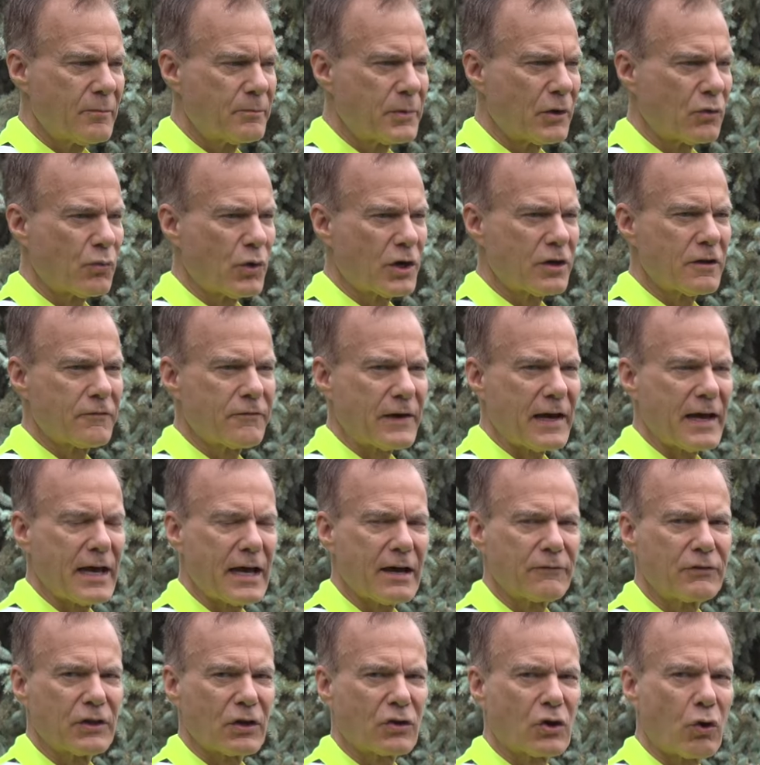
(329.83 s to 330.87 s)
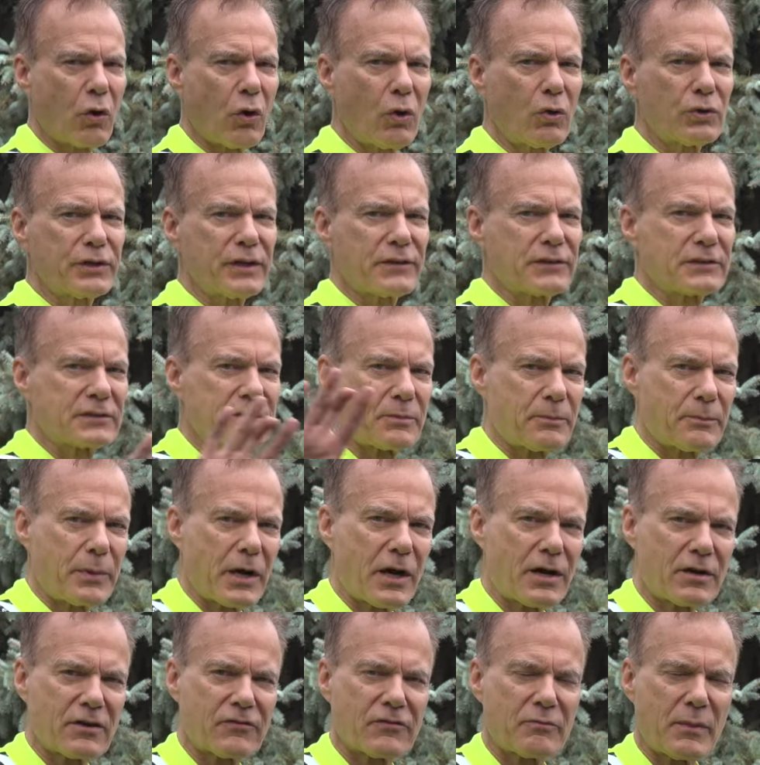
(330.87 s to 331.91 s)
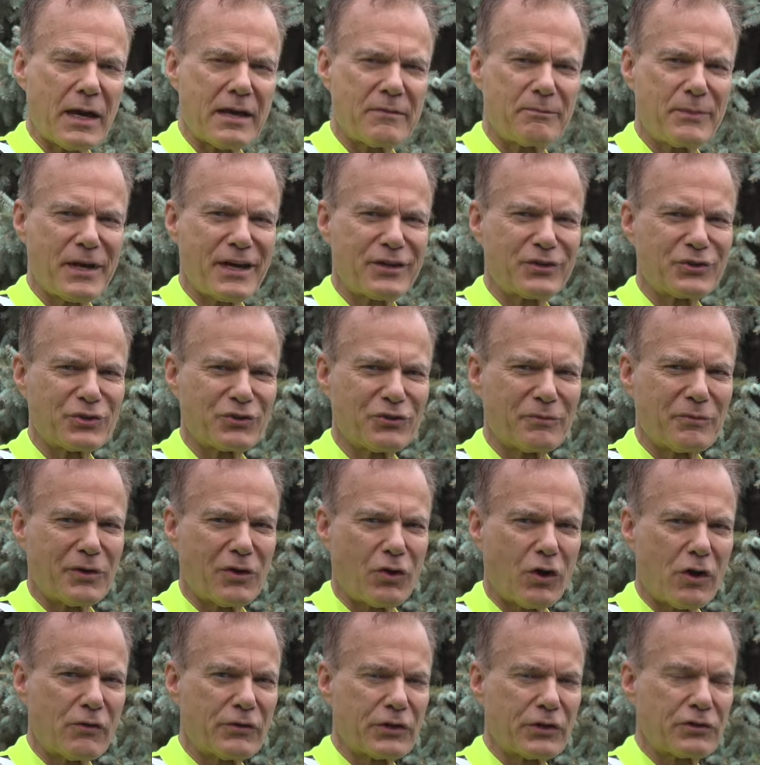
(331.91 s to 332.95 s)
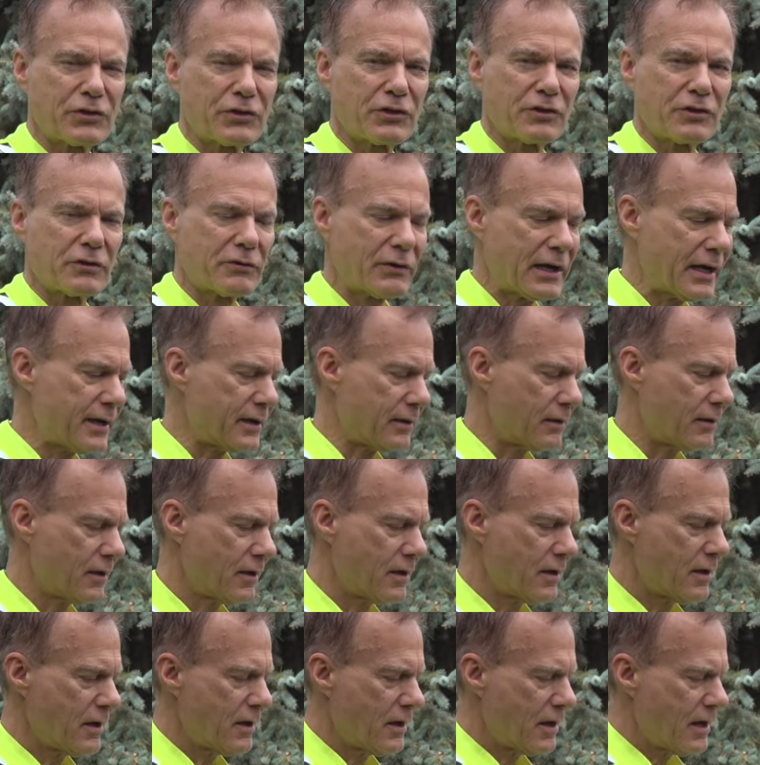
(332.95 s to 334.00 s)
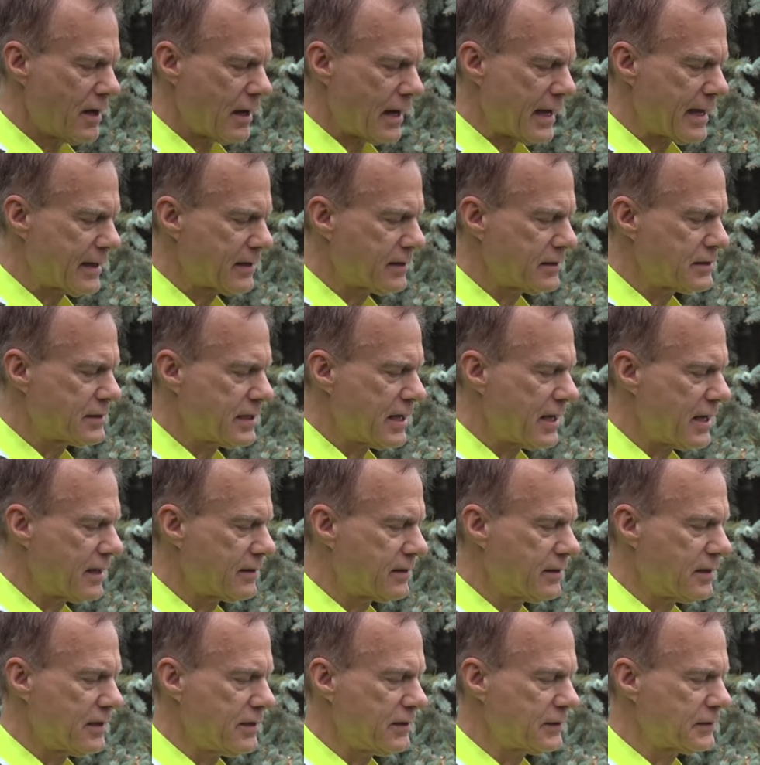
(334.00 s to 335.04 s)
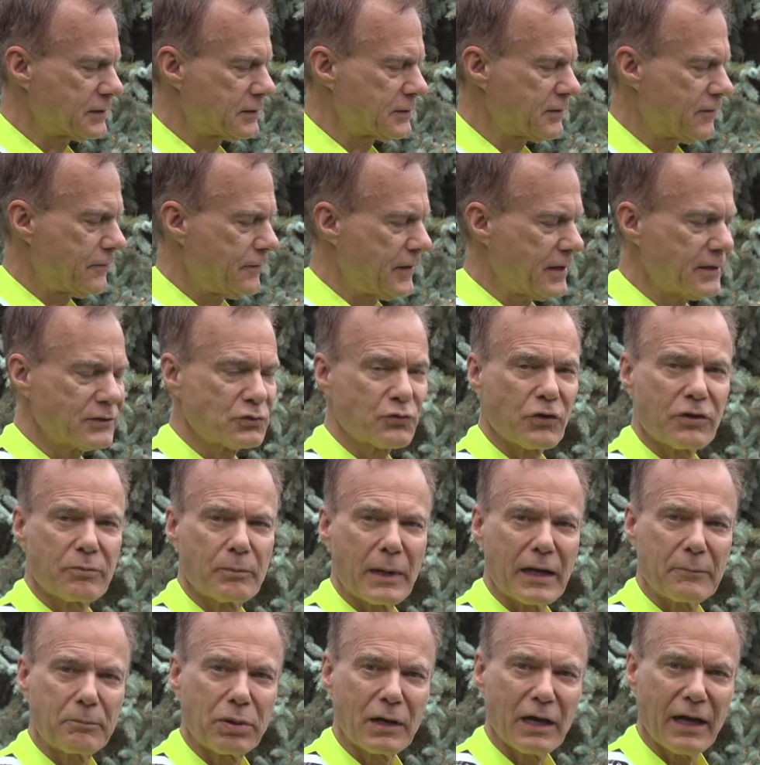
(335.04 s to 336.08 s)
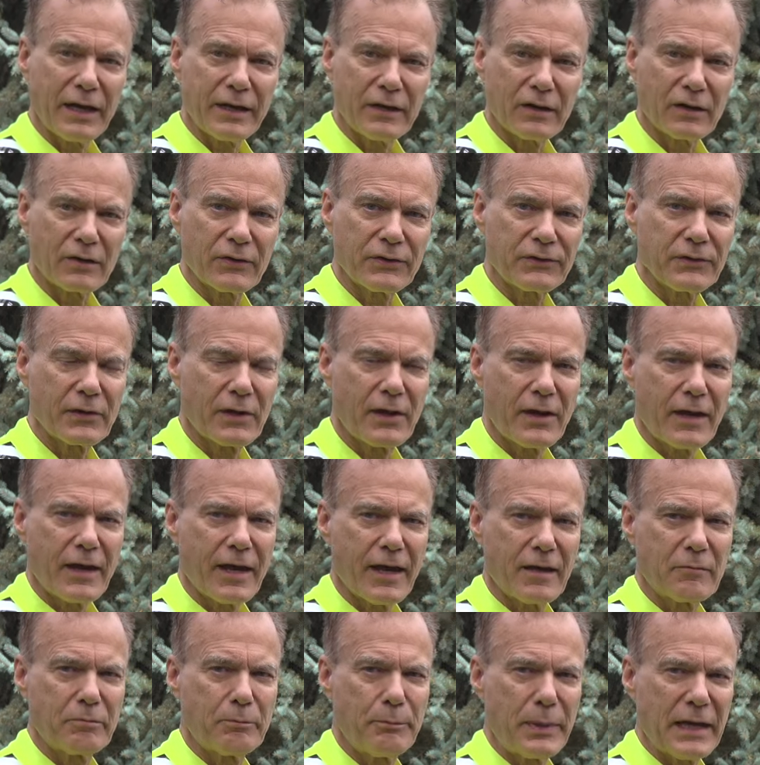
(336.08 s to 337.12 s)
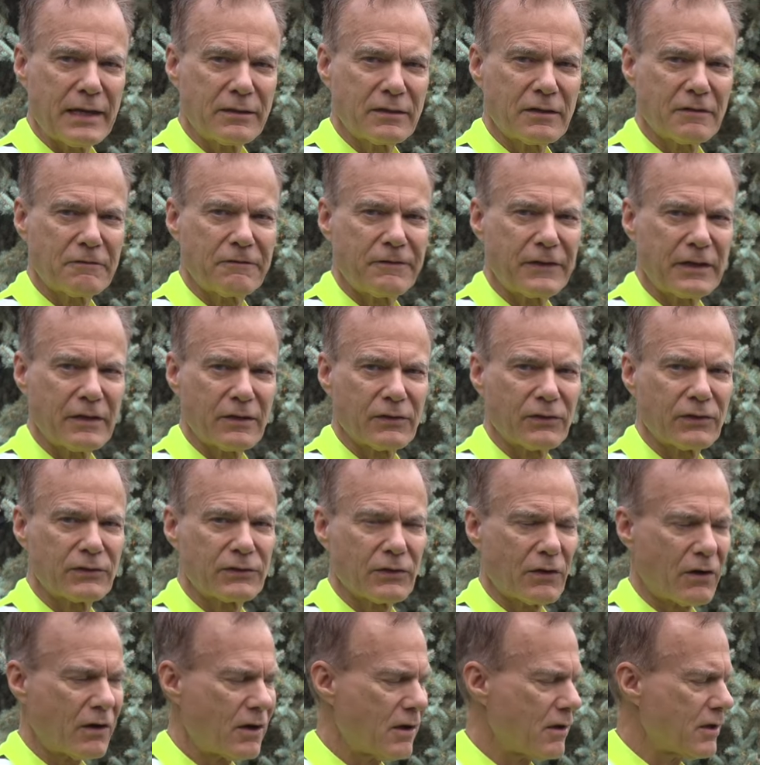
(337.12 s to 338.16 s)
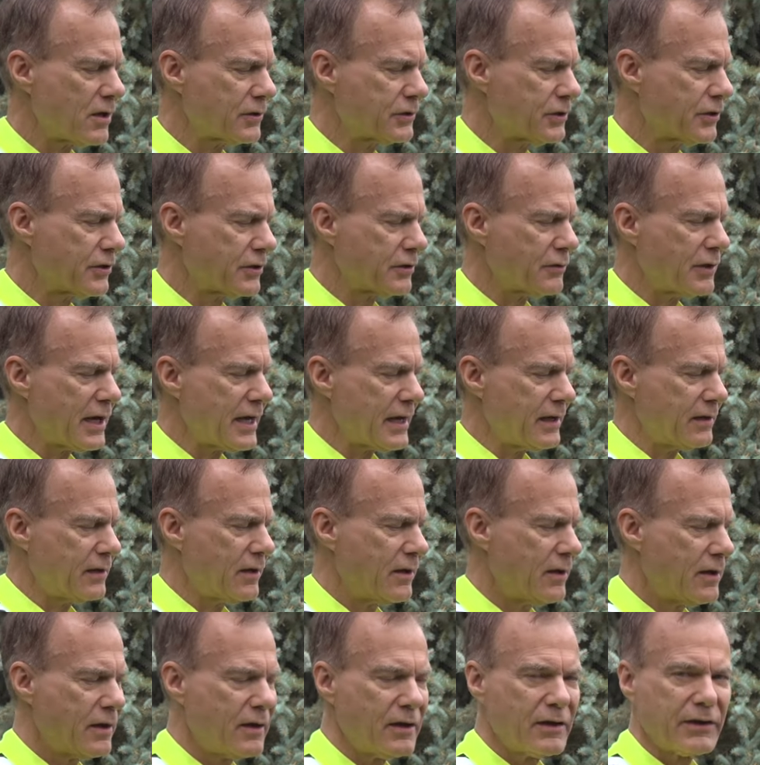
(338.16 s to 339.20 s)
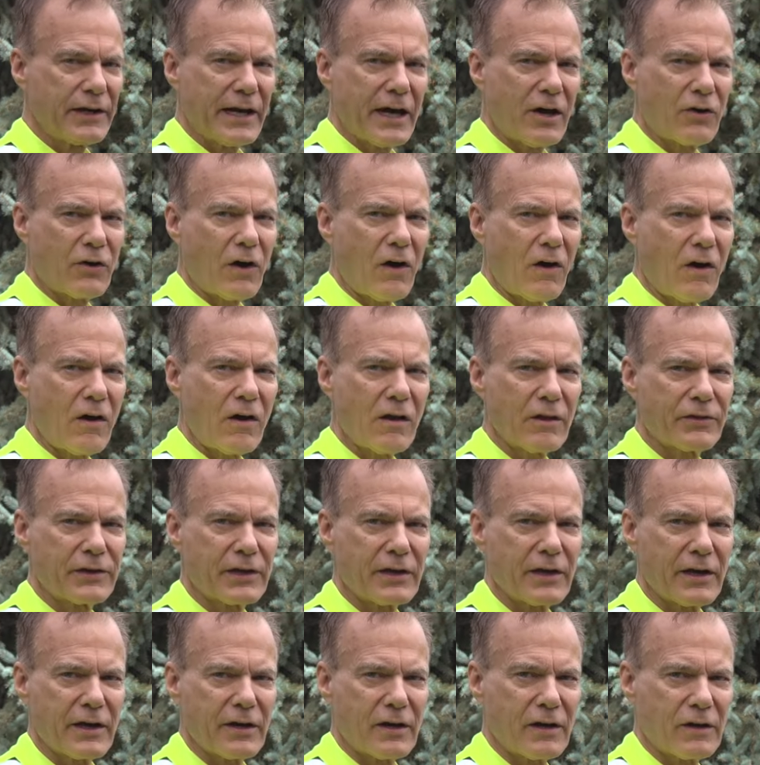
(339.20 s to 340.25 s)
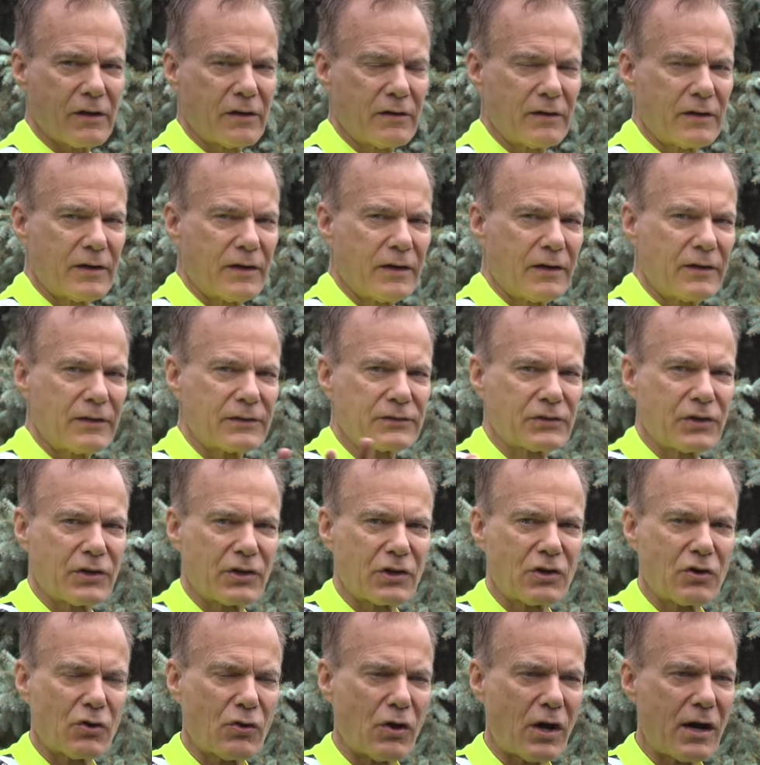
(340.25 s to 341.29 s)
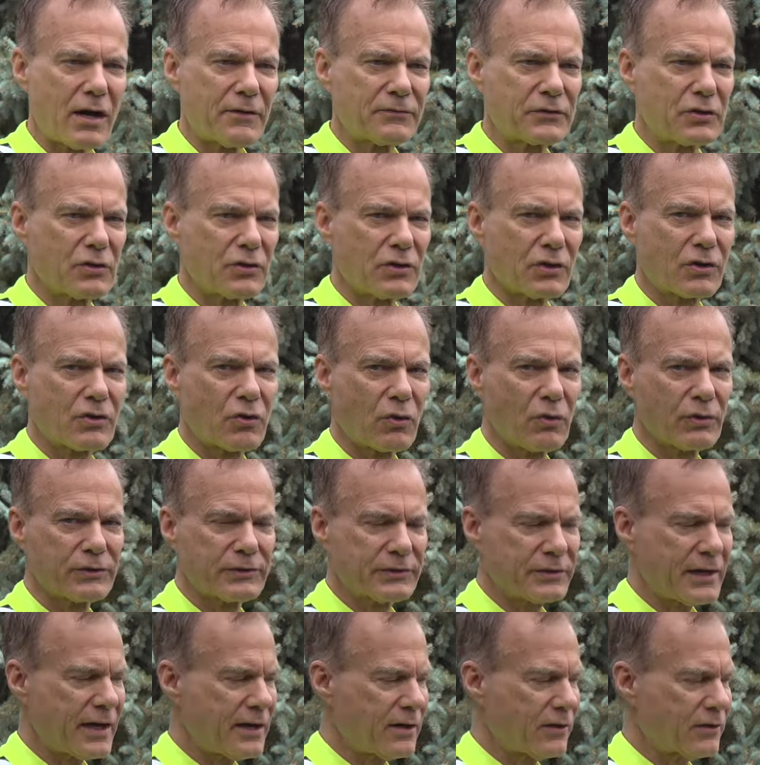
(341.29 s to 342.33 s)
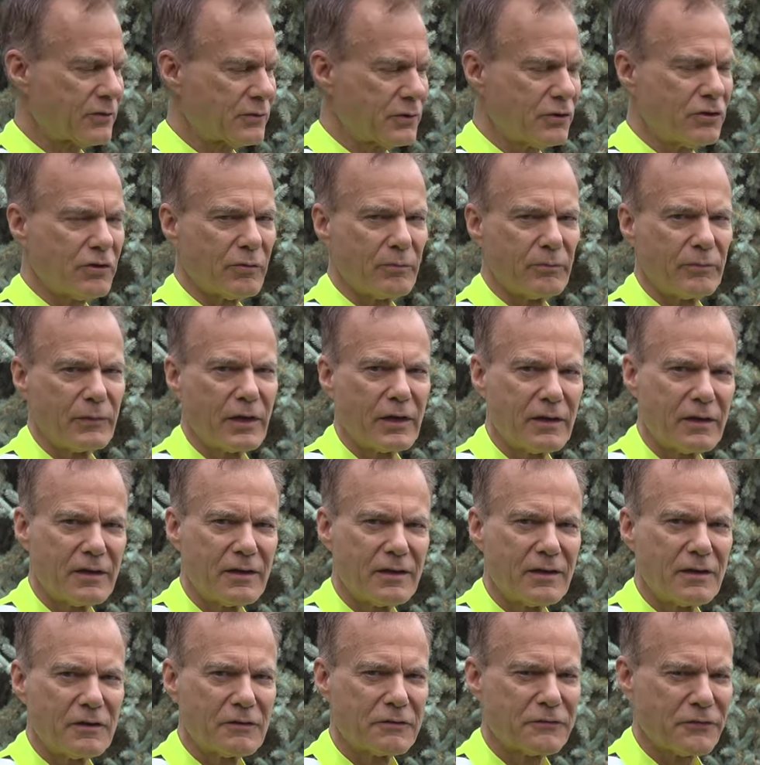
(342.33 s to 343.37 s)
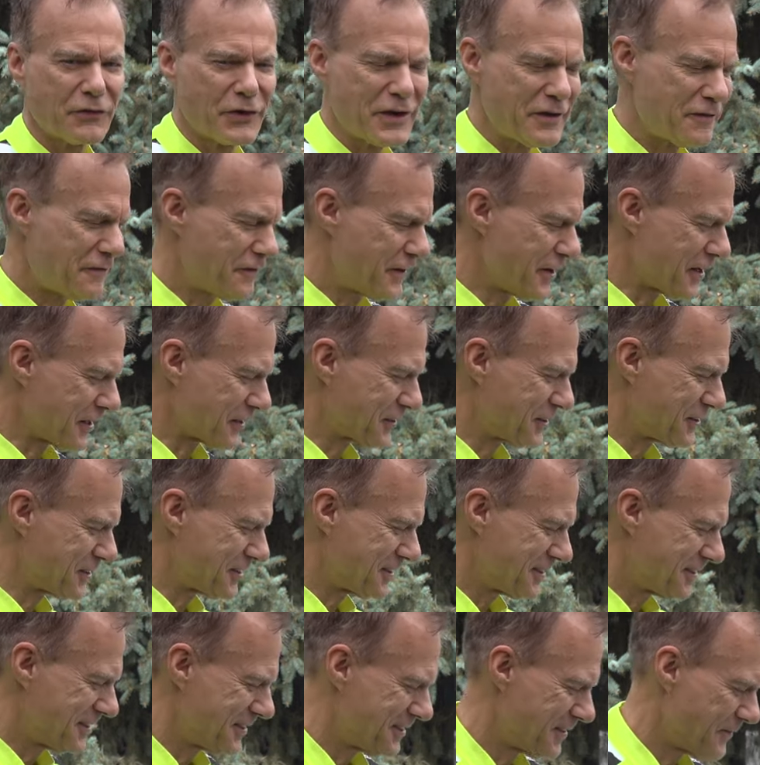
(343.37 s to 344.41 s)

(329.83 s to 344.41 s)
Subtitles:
But what if I have the coldest part of my bedroom over to the right? I can take these fins with my pliers and bend the fins all to the right. Now all the air is going to go off to the cold side of the room. Free fix.